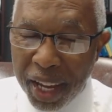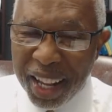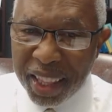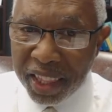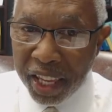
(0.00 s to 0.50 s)

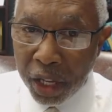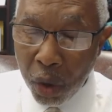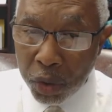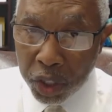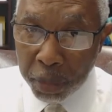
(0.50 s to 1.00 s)
and they
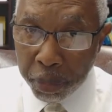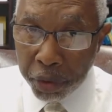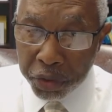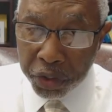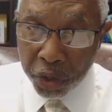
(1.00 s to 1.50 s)
go to the
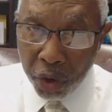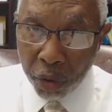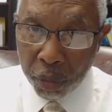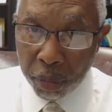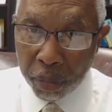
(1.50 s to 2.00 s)
person's home,